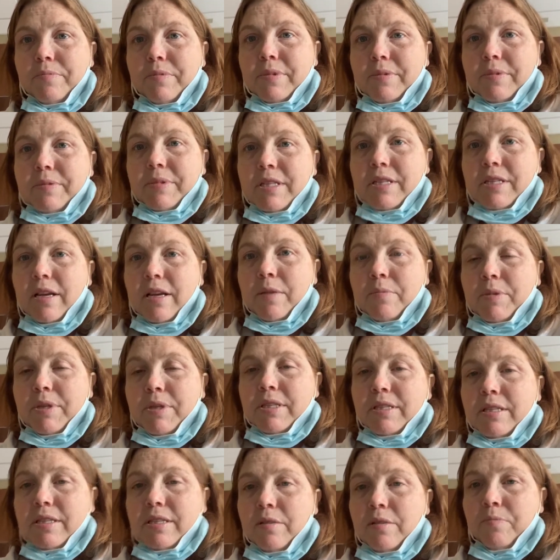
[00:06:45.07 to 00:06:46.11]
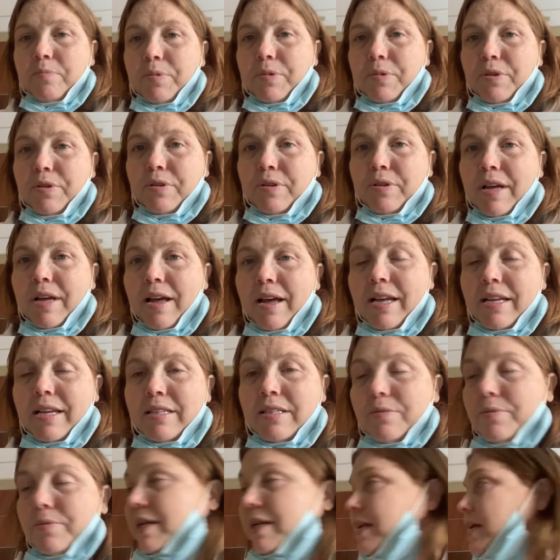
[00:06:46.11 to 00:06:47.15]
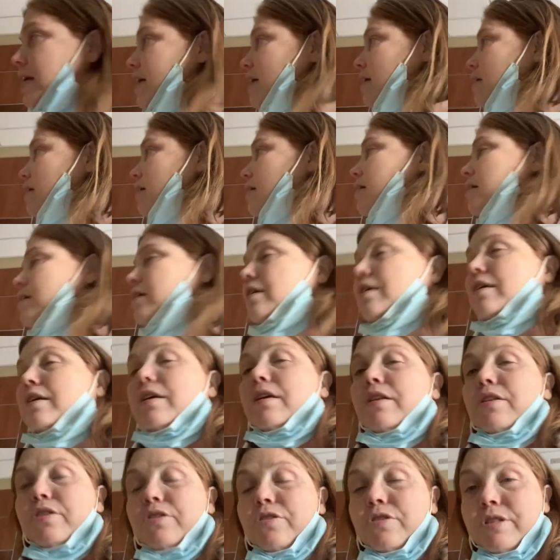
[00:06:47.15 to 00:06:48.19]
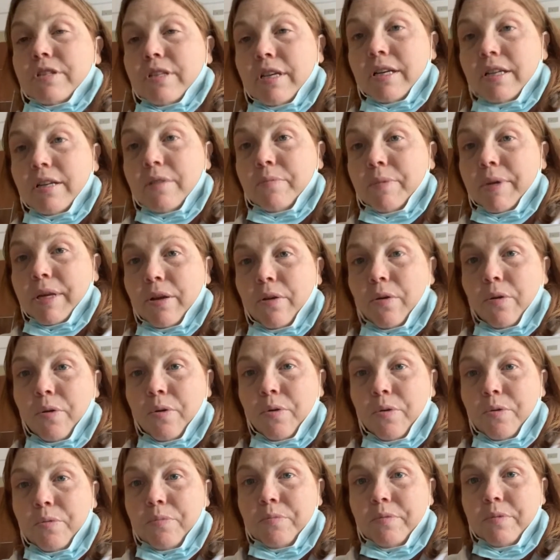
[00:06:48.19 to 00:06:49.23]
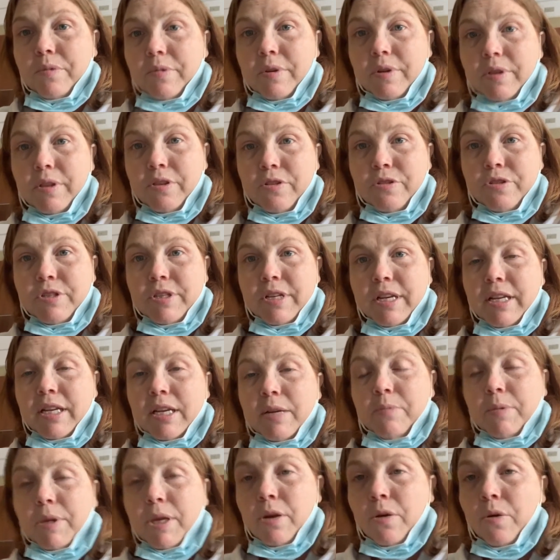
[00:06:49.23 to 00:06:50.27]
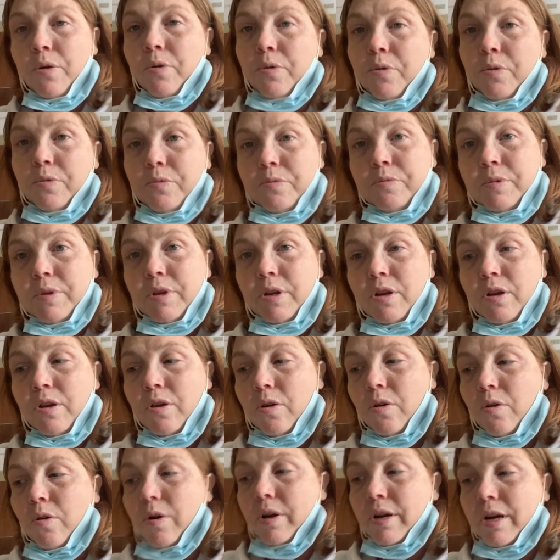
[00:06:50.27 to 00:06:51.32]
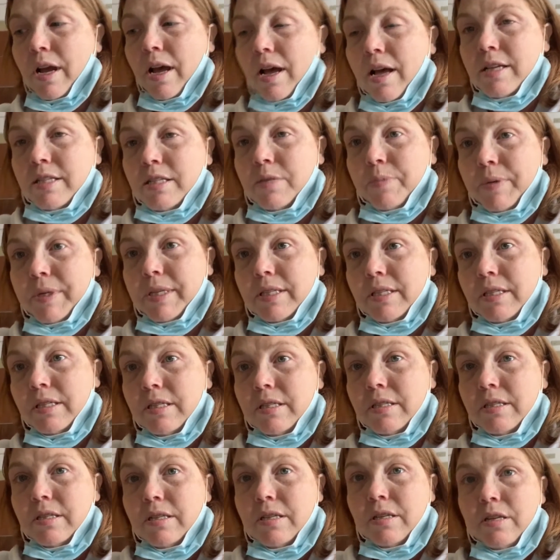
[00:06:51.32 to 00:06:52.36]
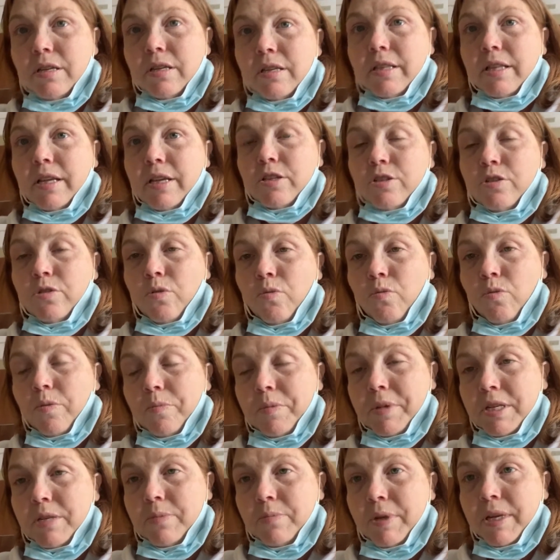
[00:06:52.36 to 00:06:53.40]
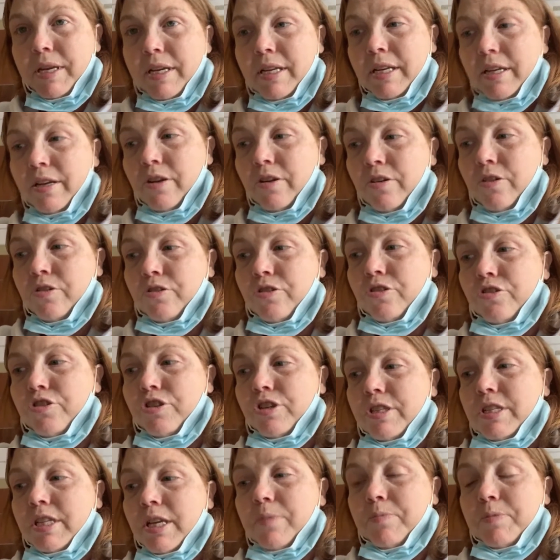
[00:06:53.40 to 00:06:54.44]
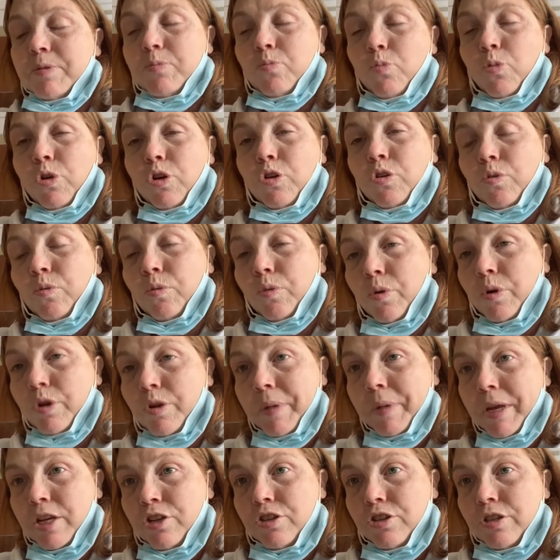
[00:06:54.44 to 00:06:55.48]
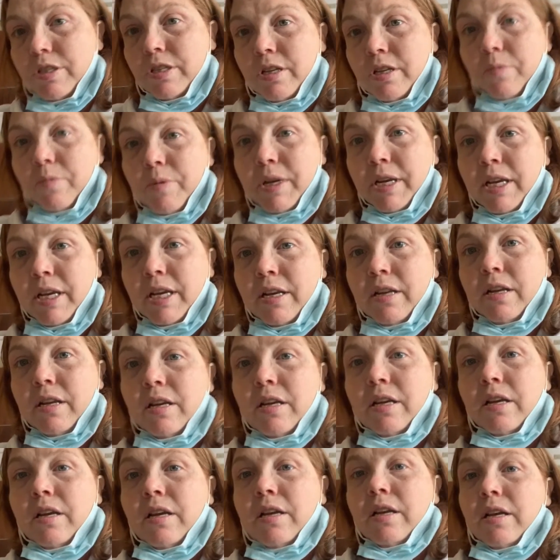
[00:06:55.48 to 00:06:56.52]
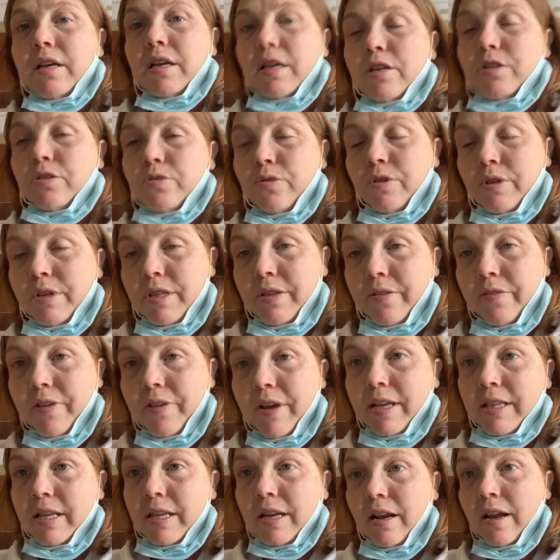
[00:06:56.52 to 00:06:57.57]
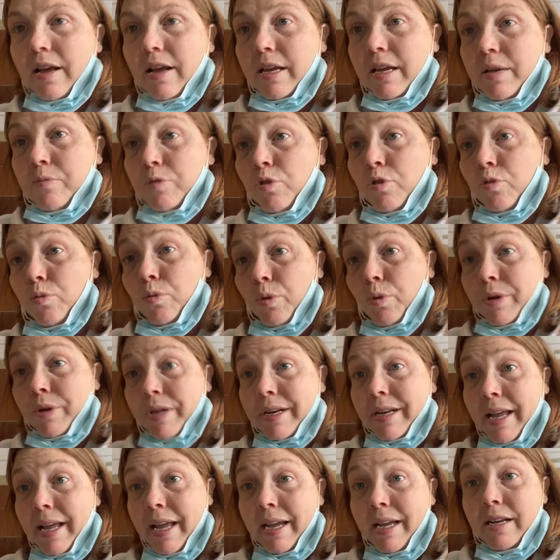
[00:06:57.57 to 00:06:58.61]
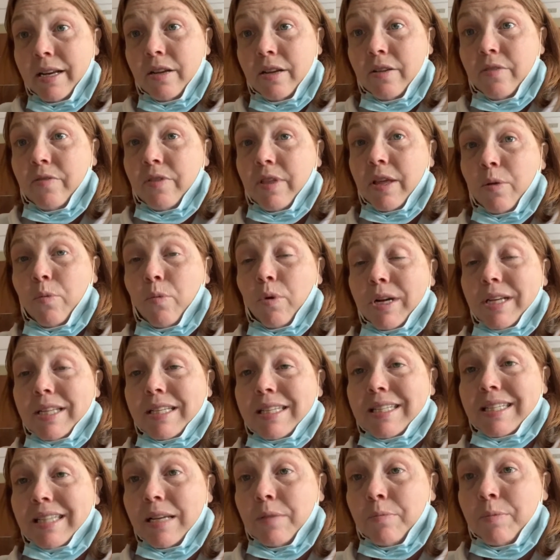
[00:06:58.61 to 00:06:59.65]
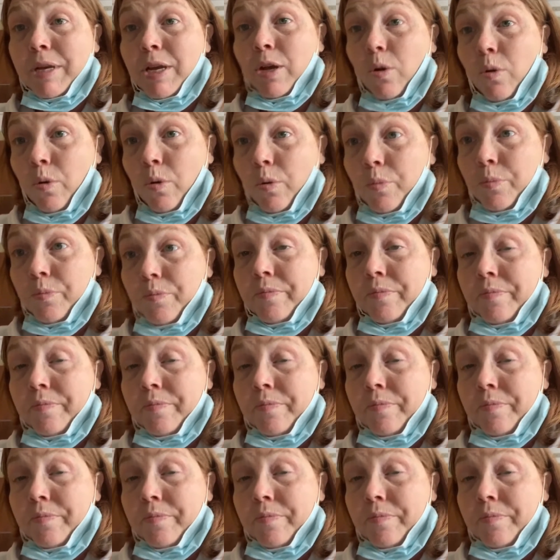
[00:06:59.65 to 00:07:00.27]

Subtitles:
Simon Simple, hi, sweetie. They're sending me home. They're sending me home on hospice. They don't want me to be in here. There just keeps more corona patients coming in. And due to the fact that I am corona negative, they want to send me home.